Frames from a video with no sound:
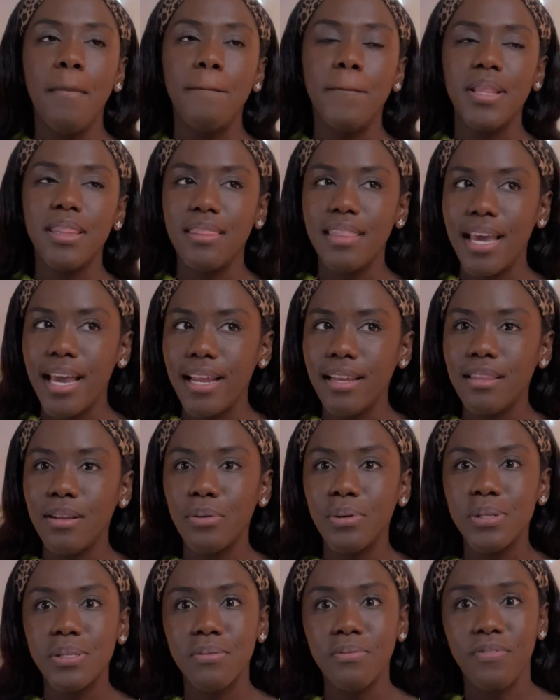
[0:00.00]
But then there
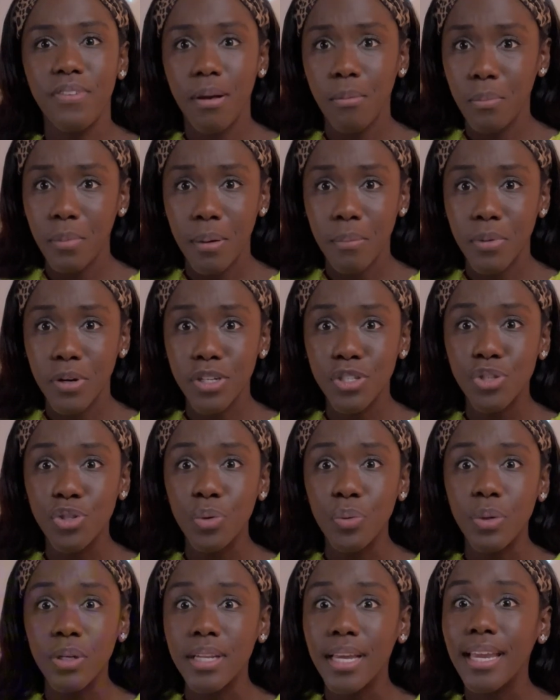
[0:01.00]
were some family members
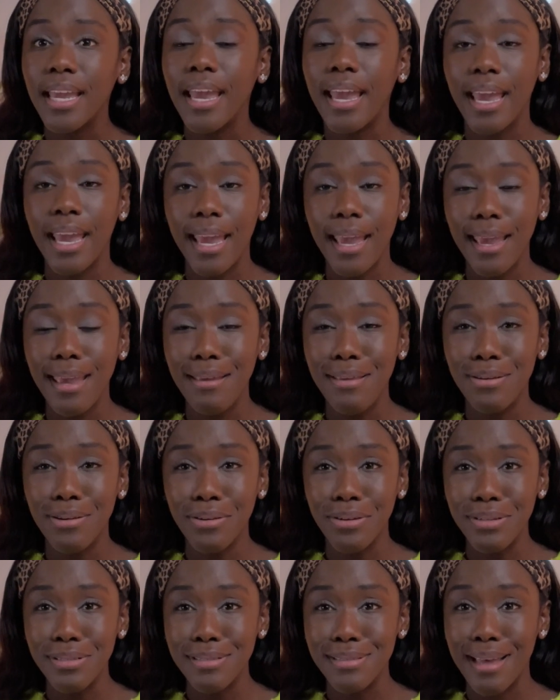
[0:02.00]
who were like, hey, you're
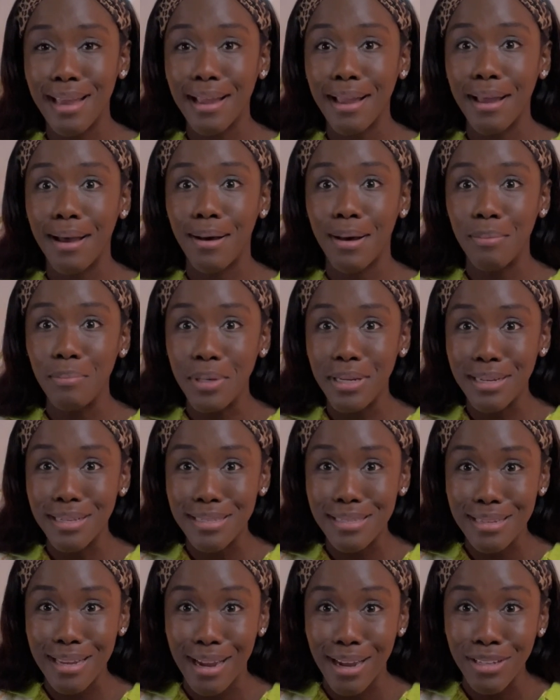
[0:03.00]
going to that
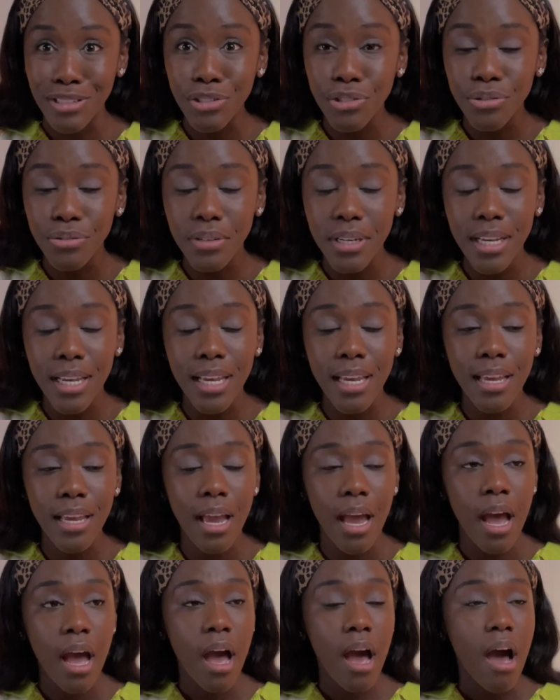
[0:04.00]
communist country.